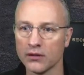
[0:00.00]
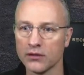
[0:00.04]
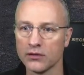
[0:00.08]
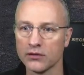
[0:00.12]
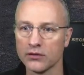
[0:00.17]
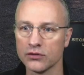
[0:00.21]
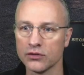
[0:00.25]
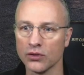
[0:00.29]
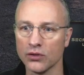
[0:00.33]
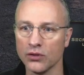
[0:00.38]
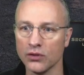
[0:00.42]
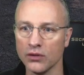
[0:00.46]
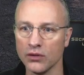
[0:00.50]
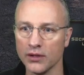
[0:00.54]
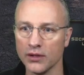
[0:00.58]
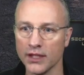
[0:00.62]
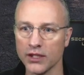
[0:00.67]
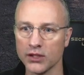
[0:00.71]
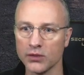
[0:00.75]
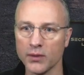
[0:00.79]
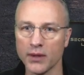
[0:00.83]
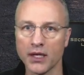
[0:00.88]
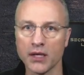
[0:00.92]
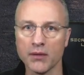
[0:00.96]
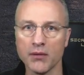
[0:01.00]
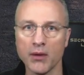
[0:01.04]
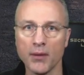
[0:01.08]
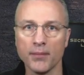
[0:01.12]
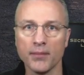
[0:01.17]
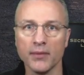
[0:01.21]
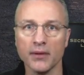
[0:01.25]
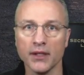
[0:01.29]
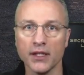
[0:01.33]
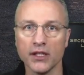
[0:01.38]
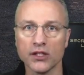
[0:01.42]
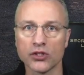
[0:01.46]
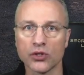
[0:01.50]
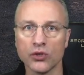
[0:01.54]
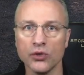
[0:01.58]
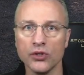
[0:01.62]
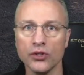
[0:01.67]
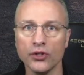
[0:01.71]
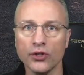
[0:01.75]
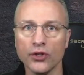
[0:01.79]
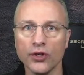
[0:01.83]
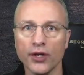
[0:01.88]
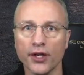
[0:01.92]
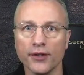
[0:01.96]
So let's wake him up and let's go
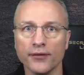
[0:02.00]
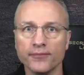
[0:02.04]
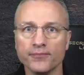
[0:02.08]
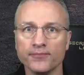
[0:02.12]
and do it.